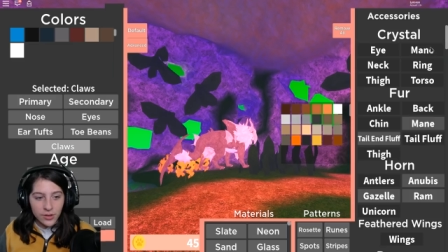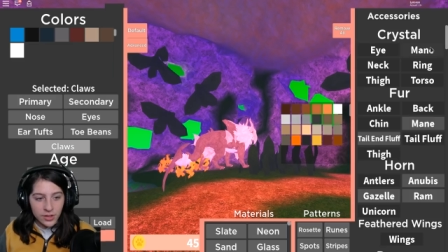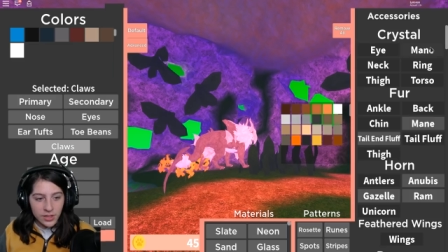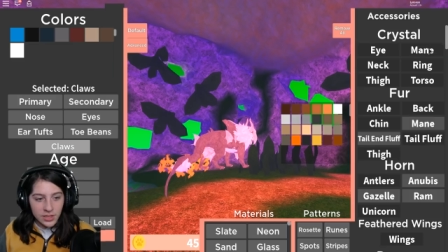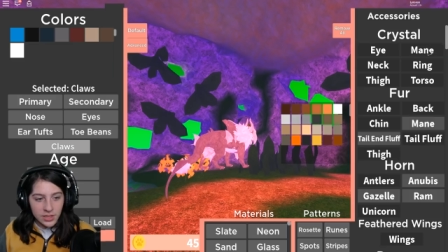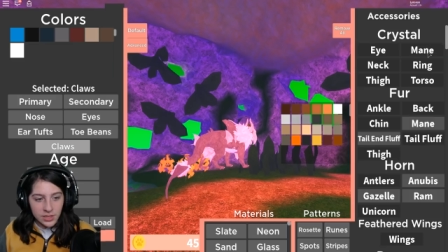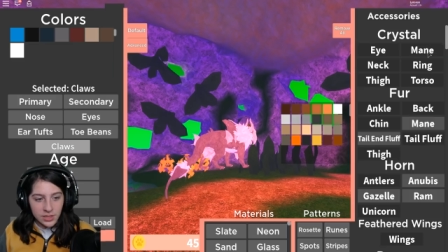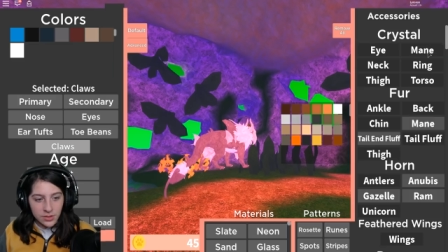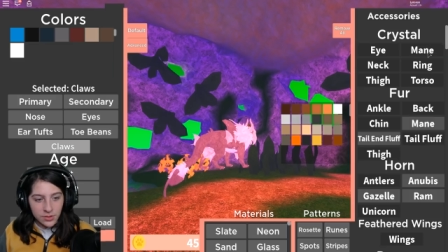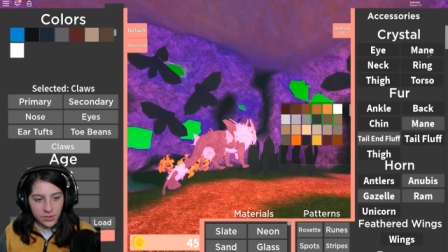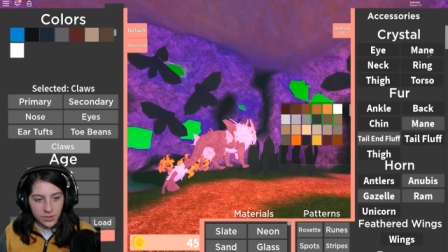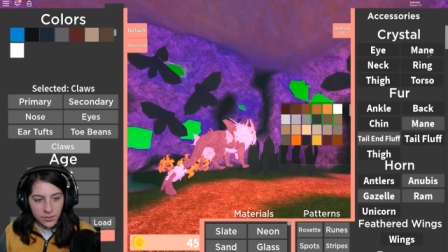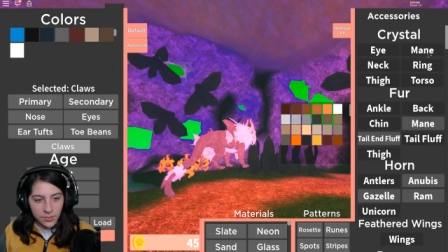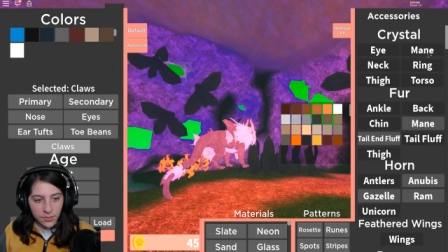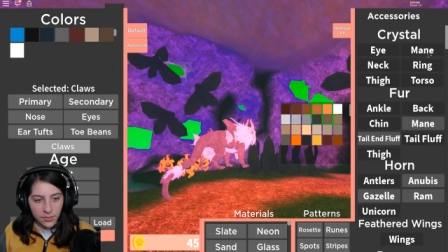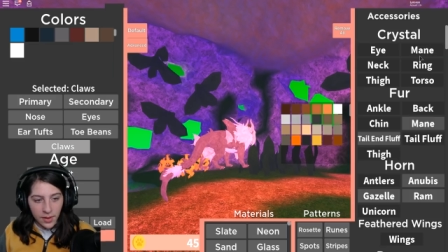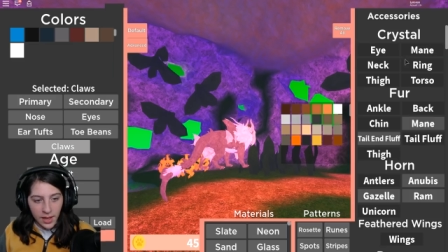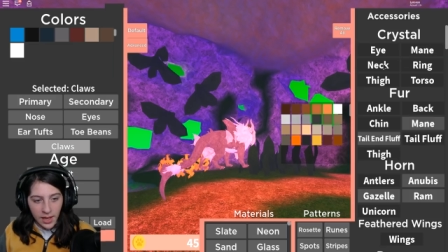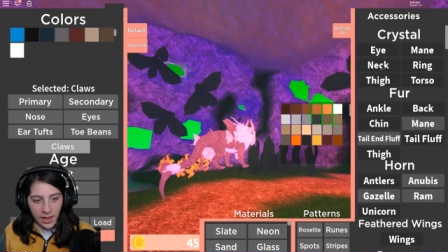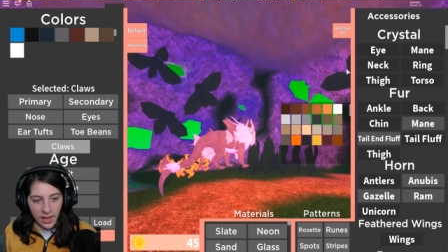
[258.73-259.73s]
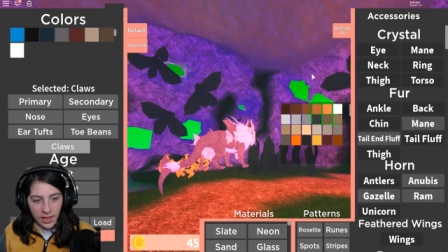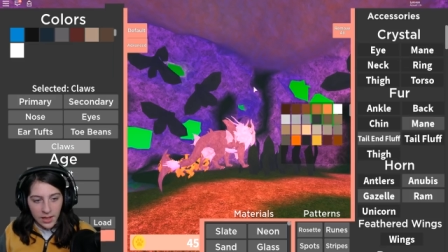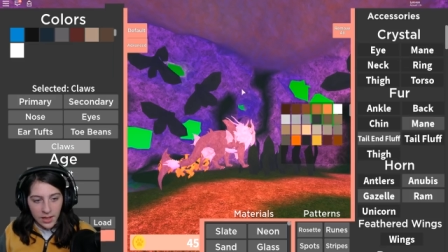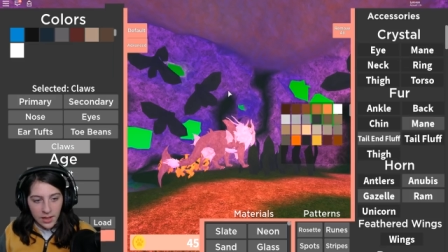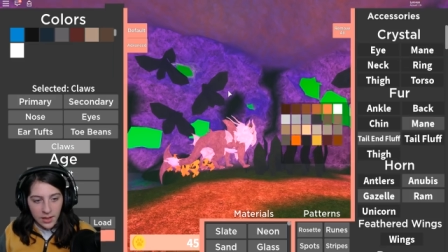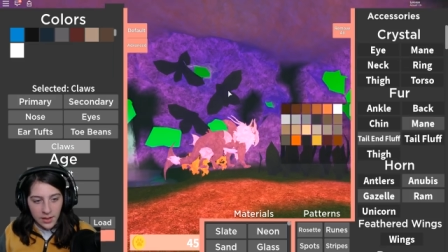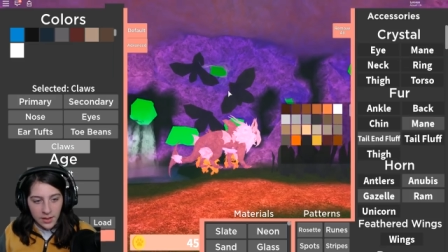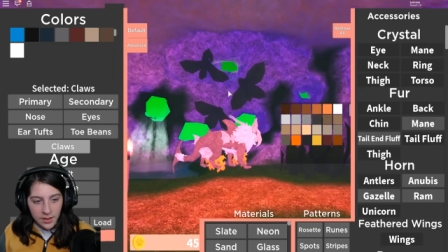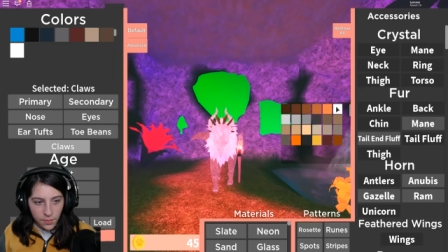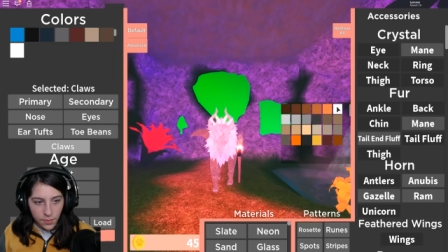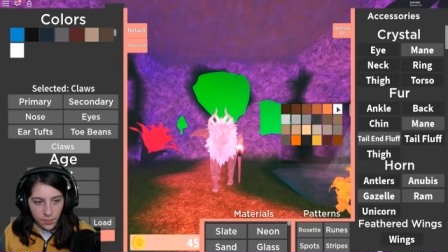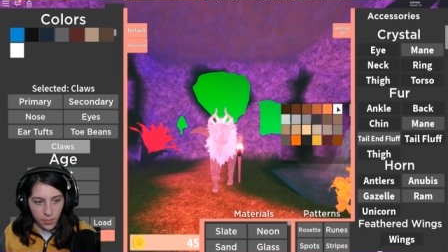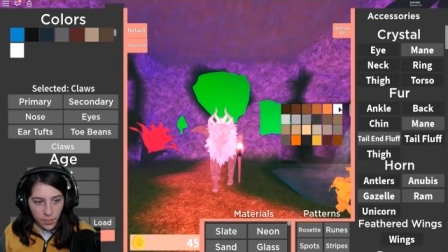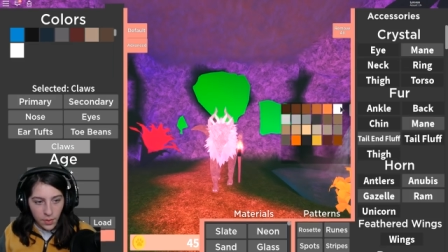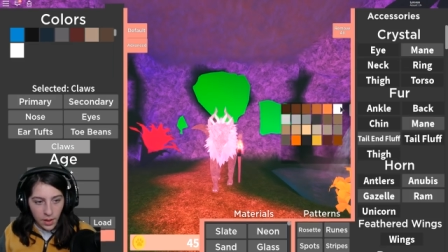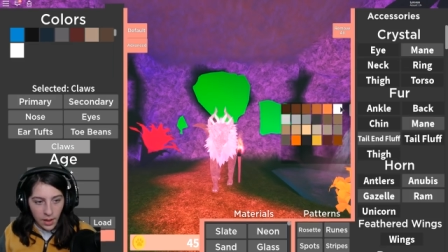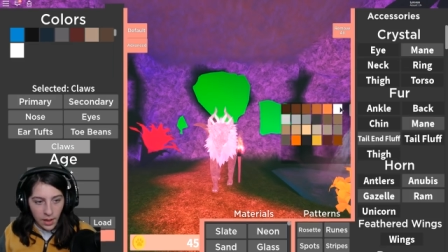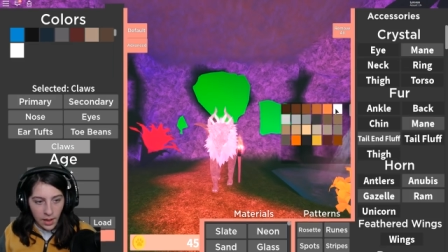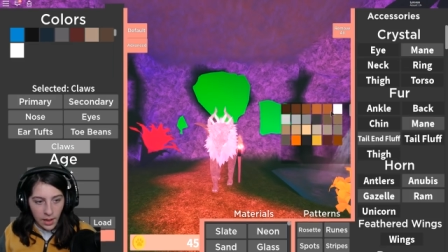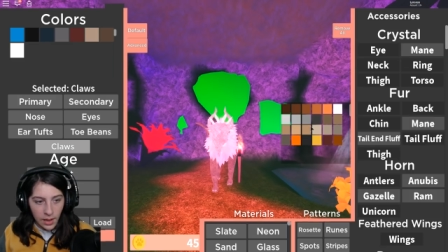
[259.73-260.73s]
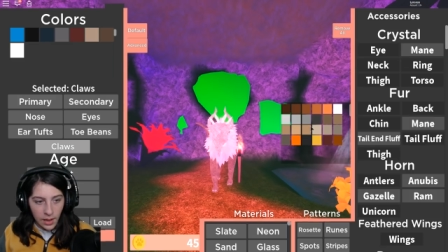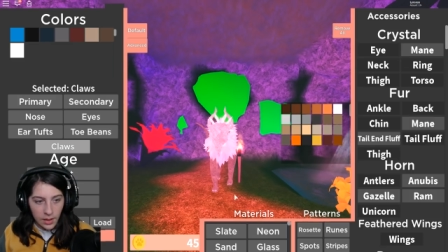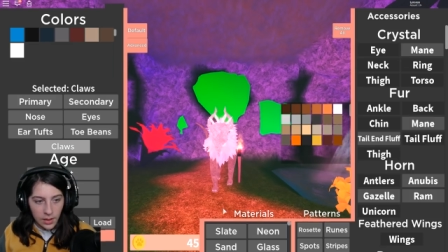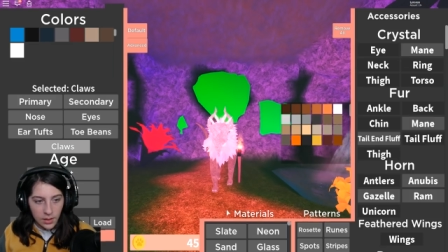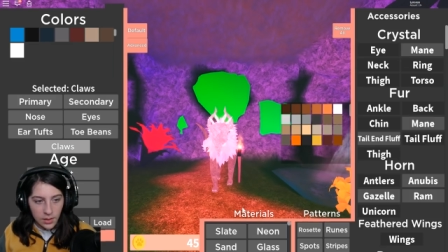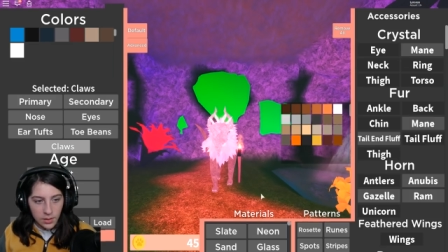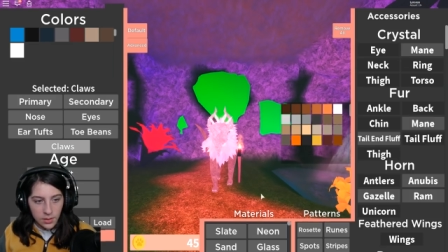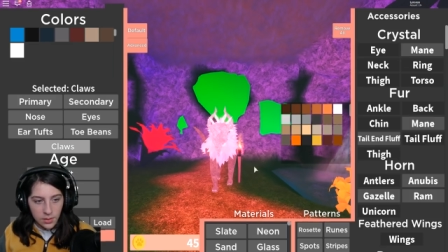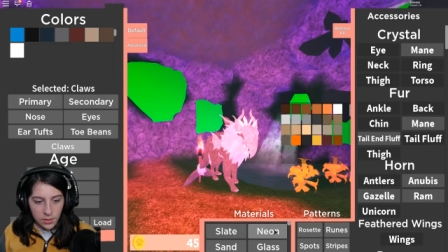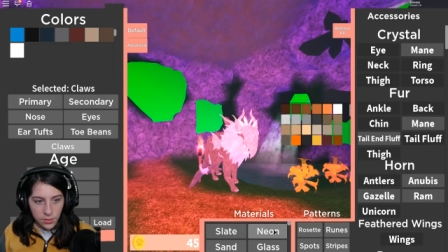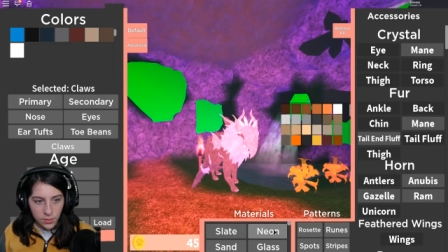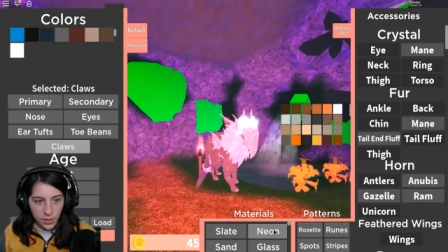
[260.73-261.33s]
Crystal, mane, bang.